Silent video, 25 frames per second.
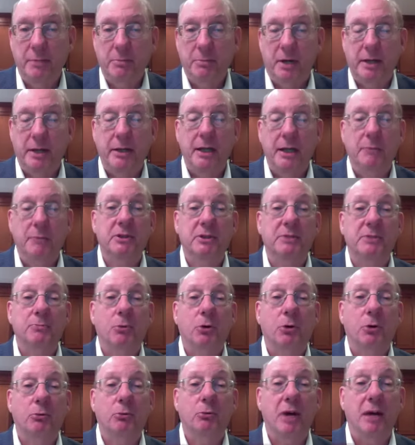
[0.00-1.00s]
My name is
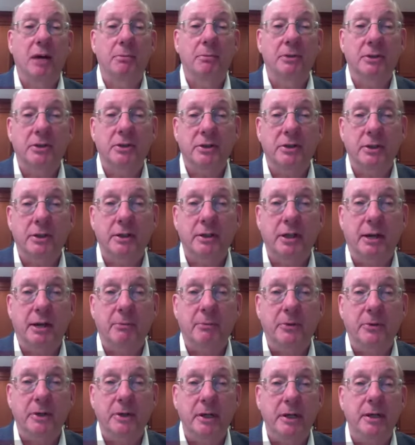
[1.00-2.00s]
Mark Robinson.
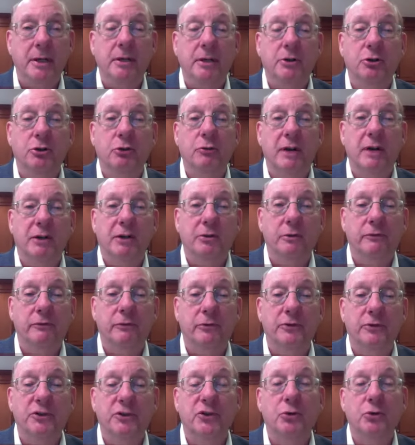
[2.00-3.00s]
I'm the director
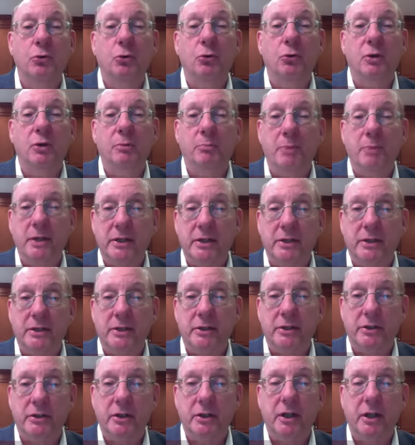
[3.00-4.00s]
for the School of
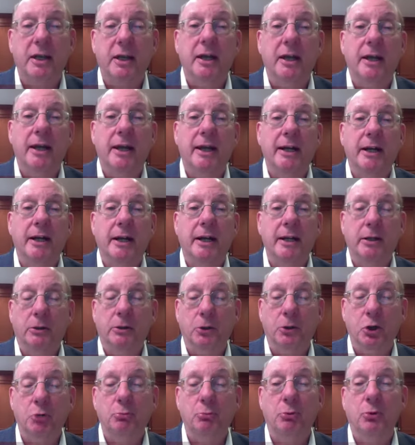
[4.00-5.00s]
Business at
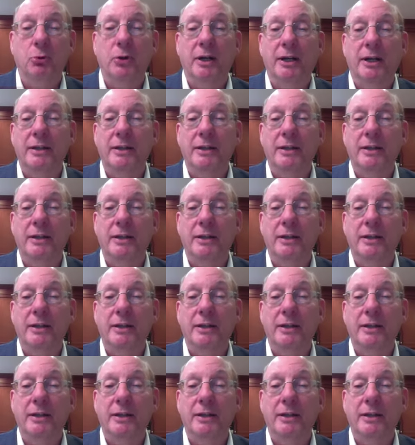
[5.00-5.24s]
iGlobal.